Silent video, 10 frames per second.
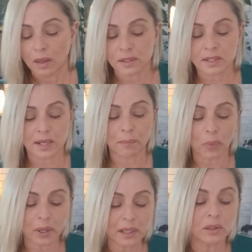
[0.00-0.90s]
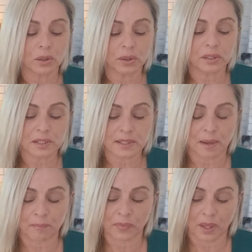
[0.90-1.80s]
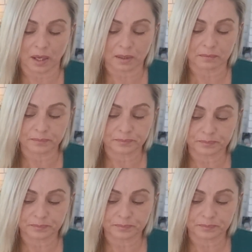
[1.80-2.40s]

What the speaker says: Somebody learned something.